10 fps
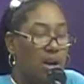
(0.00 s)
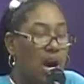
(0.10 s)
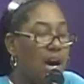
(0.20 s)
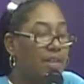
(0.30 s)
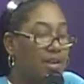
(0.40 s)

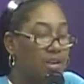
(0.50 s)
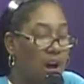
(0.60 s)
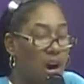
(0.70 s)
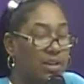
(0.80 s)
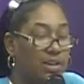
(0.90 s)
others
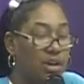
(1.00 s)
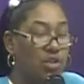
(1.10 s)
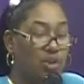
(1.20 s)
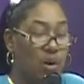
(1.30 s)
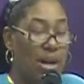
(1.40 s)

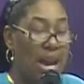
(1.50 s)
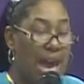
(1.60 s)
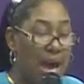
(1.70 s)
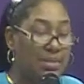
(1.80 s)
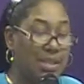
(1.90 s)
also joined
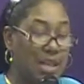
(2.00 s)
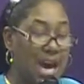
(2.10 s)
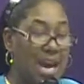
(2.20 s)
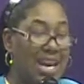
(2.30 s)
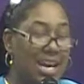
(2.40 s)

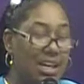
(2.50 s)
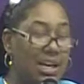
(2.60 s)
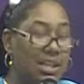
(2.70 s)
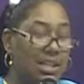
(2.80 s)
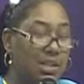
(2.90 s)
Absalom in
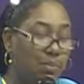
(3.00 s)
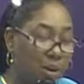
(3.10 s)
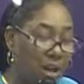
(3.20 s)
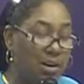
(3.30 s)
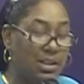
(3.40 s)
the
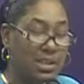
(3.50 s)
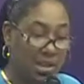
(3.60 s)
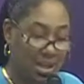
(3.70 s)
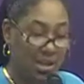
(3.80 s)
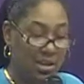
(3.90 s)

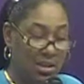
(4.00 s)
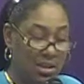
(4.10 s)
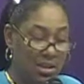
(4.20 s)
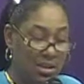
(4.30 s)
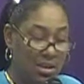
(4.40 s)
conspiracy.
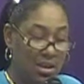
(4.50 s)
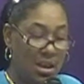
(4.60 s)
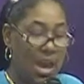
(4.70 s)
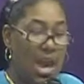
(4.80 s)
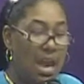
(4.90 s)

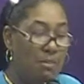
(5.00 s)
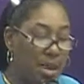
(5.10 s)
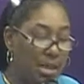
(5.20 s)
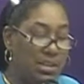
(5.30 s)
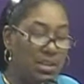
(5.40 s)
A
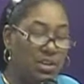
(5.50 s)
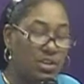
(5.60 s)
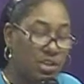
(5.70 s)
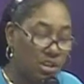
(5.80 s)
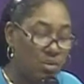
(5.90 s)
messenger
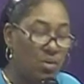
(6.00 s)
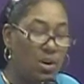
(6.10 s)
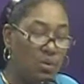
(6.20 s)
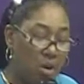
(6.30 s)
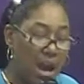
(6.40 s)
soon
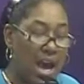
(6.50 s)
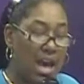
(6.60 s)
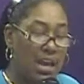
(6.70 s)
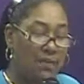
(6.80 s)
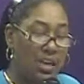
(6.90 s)

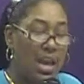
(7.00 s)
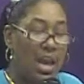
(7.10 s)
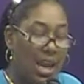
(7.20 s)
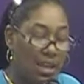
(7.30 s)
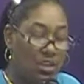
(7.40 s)
arrived
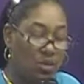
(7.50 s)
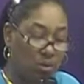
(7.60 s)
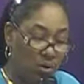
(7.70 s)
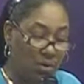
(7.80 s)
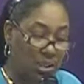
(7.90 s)
in
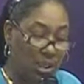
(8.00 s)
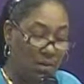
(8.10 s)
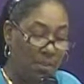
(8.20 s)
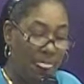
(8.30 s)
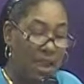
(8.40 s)

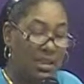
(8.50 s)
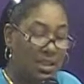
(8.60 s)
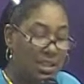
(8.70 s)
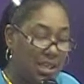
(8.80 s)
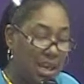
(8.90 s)
Jerusalem
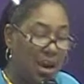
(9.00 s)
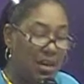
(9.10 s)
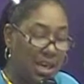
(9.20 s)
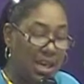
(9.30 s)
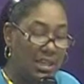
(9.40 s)
to
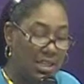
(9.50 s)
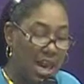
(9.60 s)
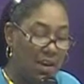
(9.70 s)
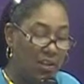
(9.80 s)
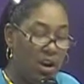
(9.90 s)
tell King
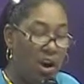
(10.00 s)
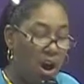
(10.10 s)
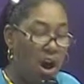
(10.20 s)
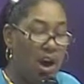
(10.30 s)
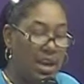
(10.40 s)
David
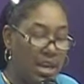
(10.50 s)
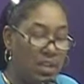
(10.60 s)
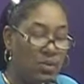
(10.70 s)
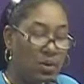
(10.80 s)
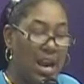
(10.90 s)
all
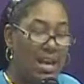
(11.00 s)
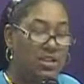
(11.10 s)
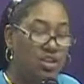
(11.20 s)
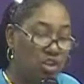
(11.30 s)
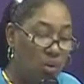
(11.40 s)
Israel
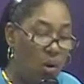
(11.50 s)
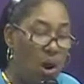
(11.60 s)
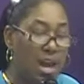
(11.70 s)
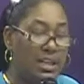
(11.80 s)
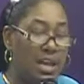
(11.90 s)
has
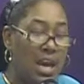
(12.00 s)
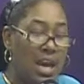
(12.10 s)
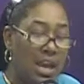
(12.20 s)
joined